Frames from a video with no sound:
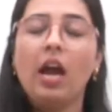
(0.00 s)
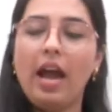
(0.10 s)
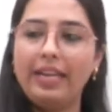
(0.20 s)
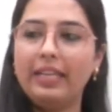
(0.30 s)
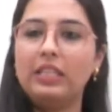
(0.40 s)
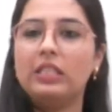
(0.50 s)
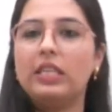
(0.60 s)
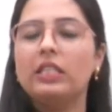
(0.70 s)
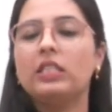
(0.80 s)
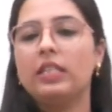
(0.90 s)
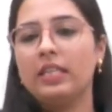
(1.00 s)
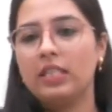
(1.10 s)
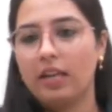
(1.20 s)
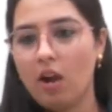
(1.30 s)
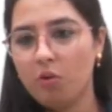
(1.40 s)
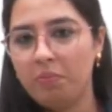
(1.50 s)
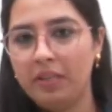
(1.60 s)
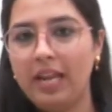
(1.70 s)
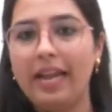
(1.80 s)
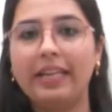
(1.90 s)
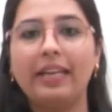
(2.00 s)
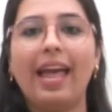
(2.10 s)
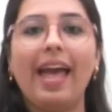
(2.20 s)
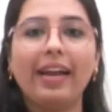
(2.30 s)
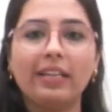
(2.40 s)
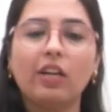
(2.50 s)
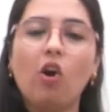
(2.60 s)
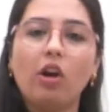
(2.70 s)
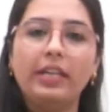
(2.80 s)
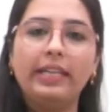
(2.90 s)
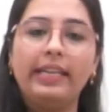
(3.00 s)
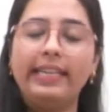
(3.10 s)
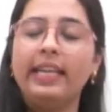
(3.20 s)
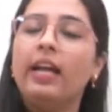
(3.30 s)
I can sense things around me. I can act accordingly.